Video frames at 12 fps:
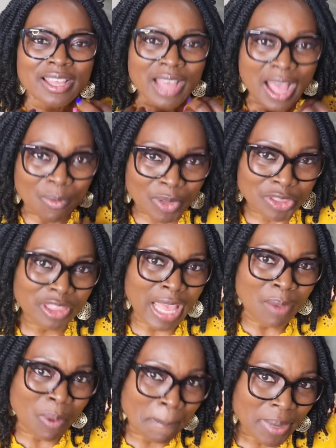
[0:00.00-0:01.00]

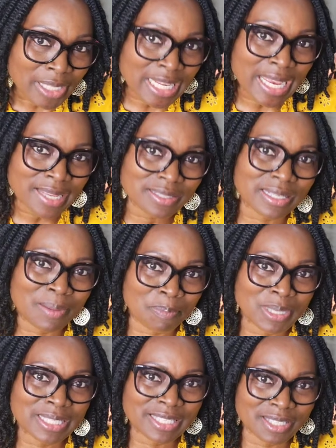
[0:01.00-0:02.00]
Our body has the
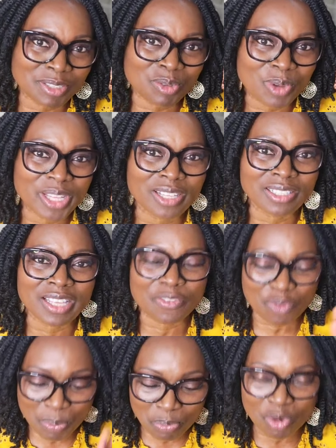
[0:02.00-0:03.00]
capacity to heal
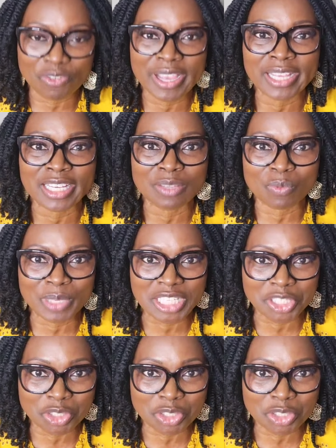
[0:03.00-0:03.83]
if we provide it with the